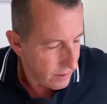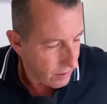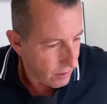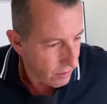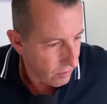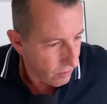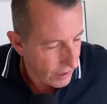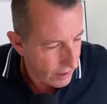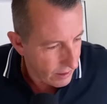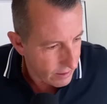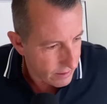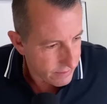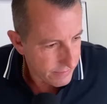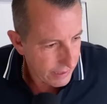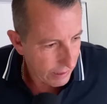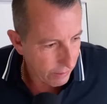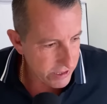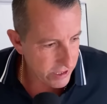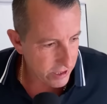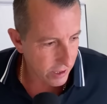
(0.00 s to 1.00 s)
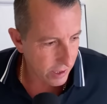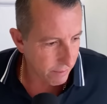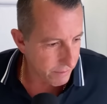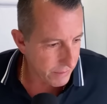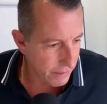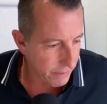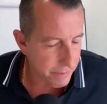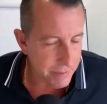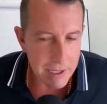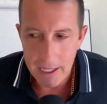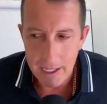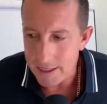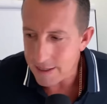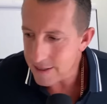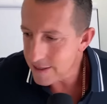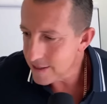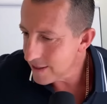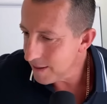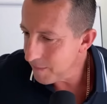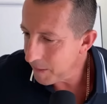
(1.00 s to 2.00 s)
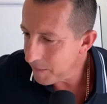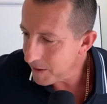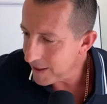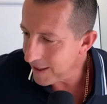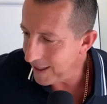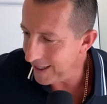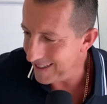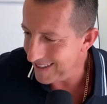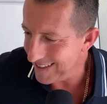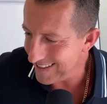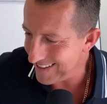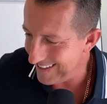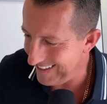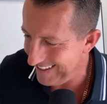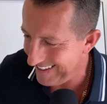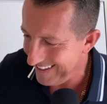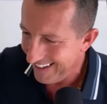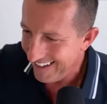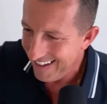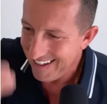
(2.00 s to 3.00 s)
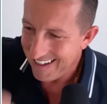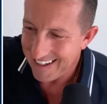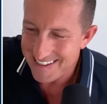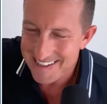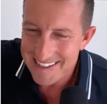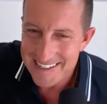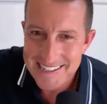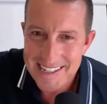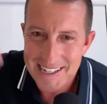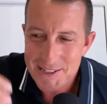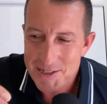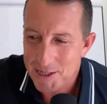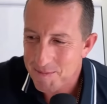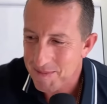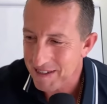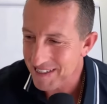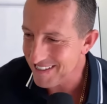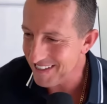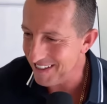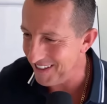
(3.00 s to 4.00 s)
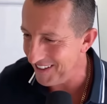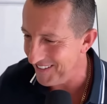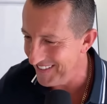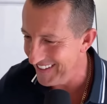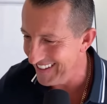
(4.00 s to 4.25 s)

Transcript: Well, let me be nice. Let me be nice. I just censored myself.